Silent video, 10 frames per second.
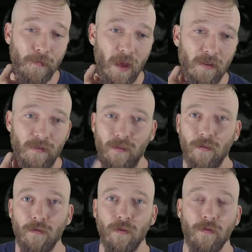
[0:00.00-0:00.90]
I
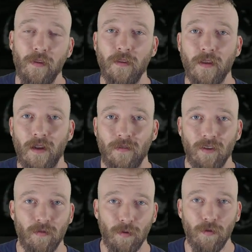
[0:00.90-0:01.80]
still don't think that I've
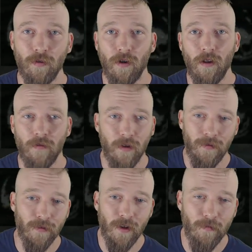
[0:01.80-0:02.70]
explored all of it,
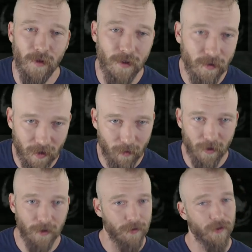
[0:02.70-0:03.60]
even though I've played this game
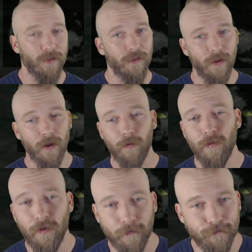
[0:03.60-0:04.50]
like a dozen
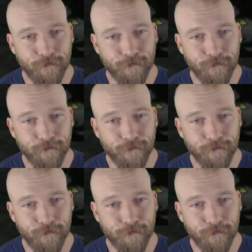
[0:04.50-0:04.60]
times.